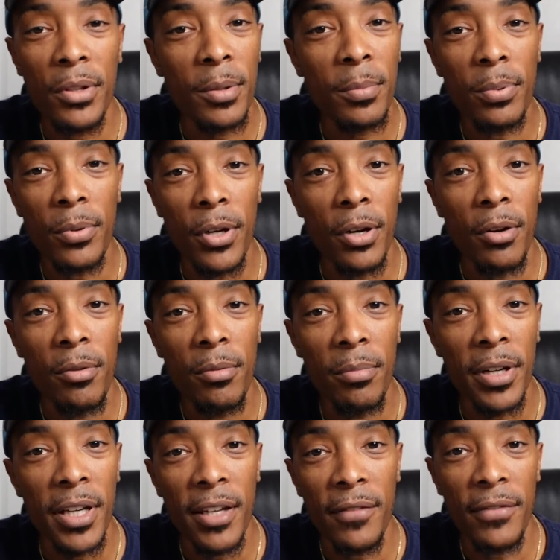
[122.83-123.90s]
the Pro.
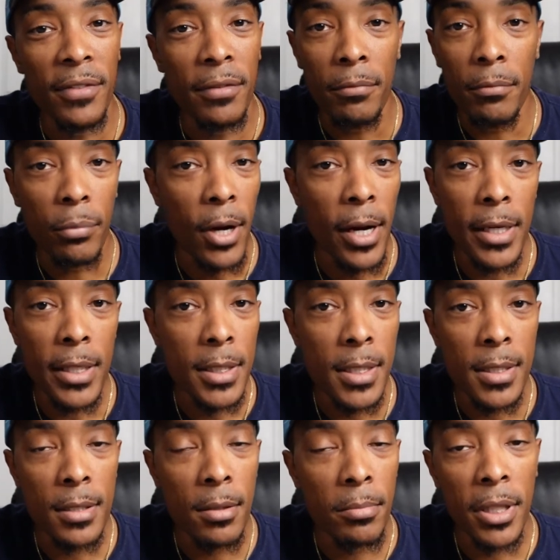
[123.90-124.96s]
But if brightness
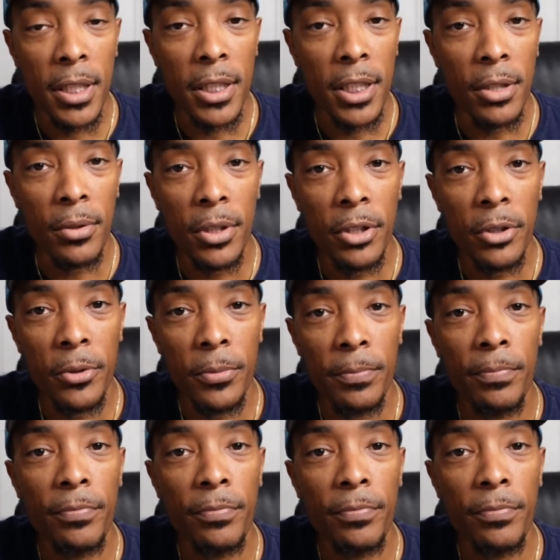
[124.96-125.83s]
isn't a big deal to you,